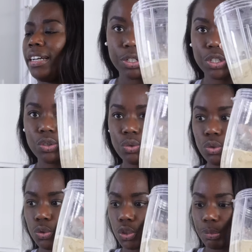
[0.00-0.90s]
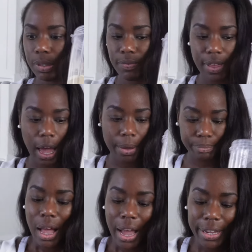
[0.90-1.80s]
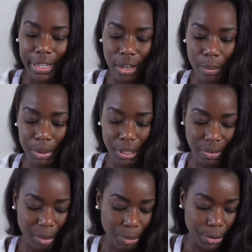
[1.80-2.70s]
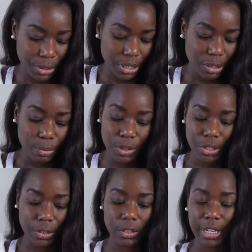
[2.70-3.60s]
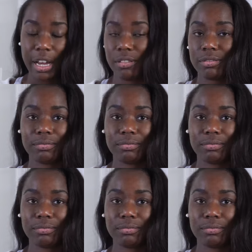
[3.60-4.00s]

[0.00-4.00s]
just do two scoops of that. I cannot believe I'm a protein smoothie girl now.